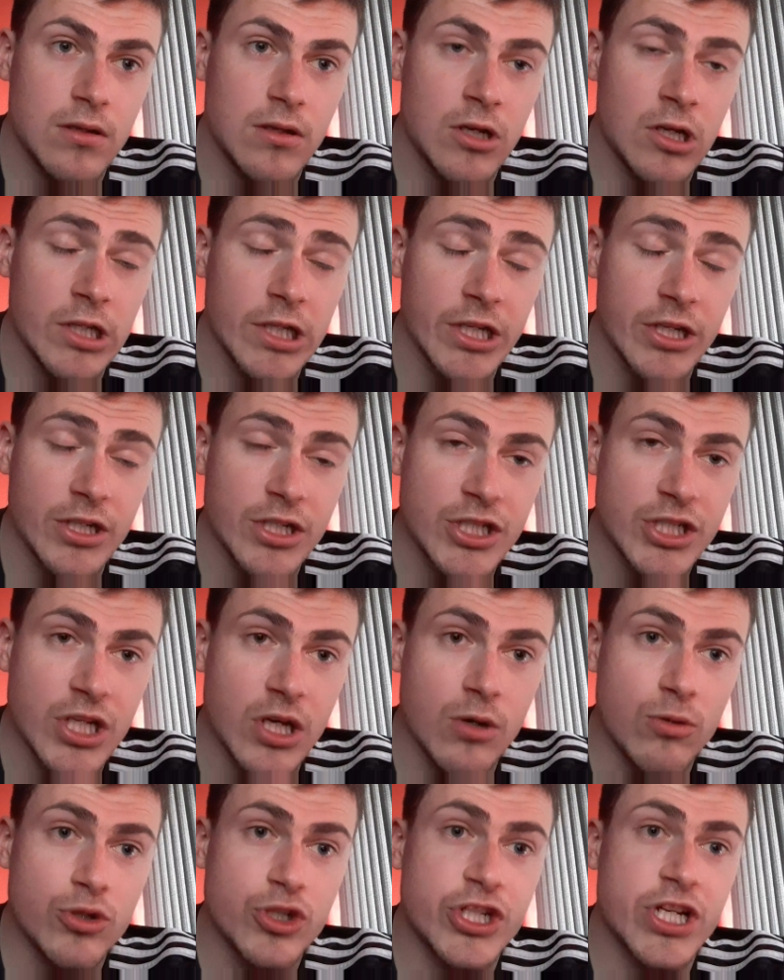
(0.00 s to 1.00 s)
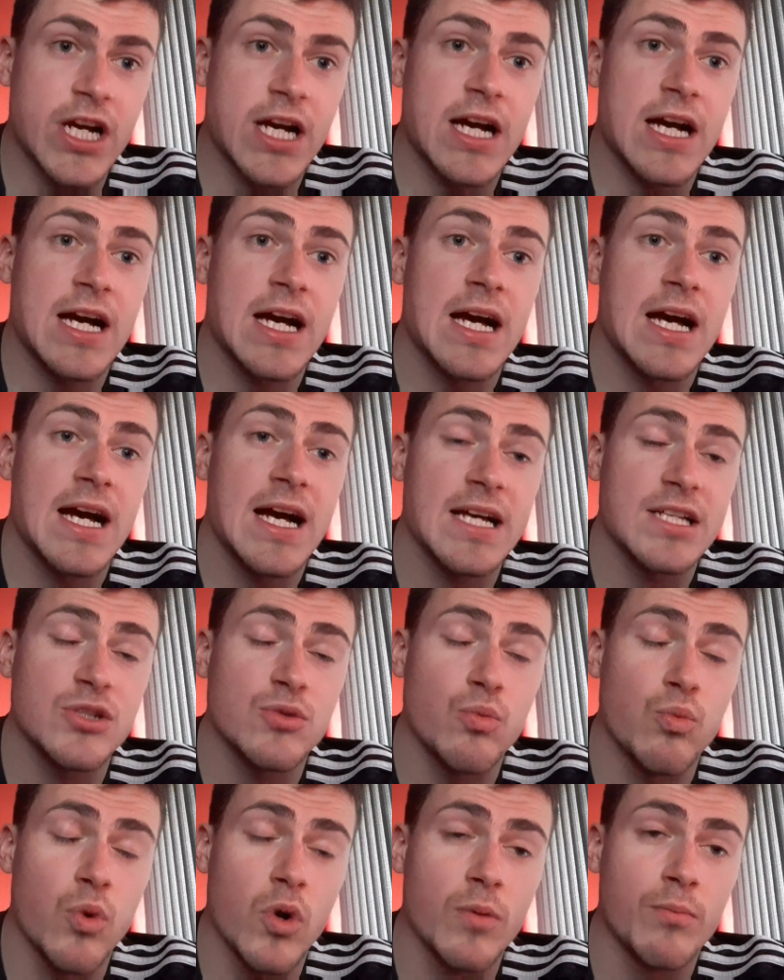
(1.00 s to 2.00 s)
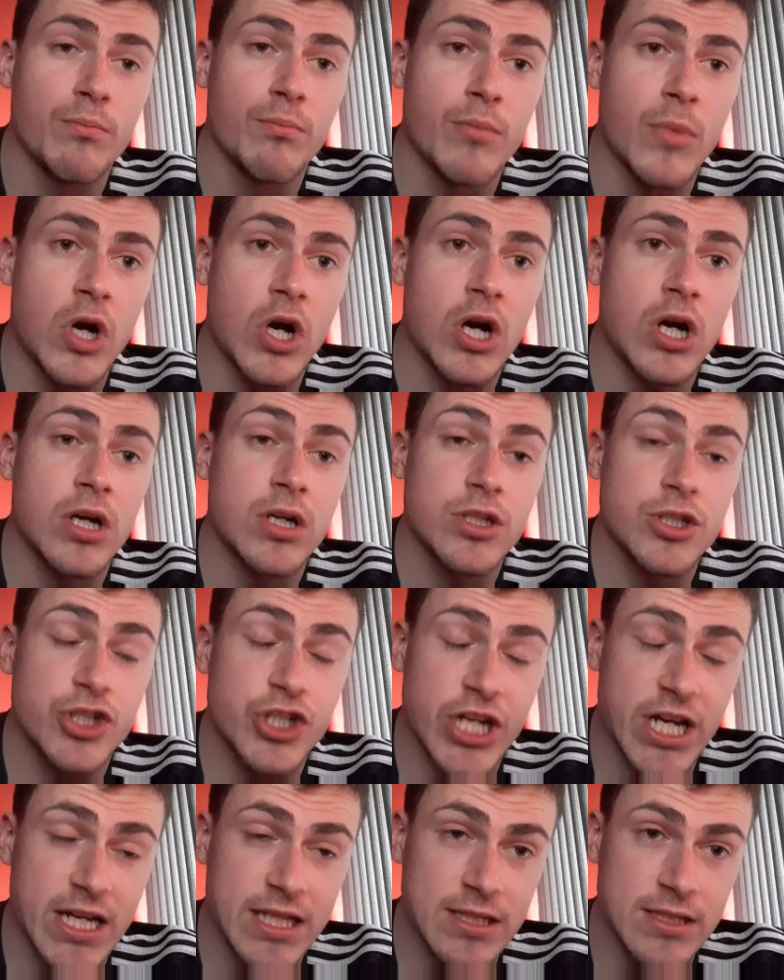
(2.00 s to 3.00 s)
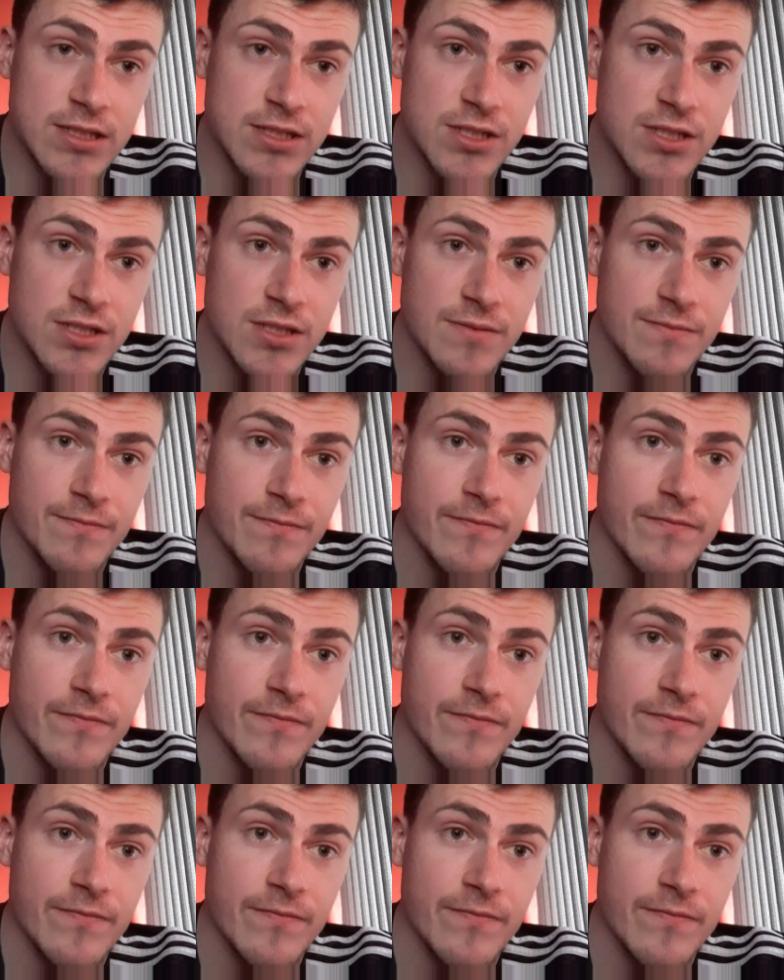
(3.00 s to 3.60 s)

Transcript: Ole Gunnar Solskjaer has one more chance.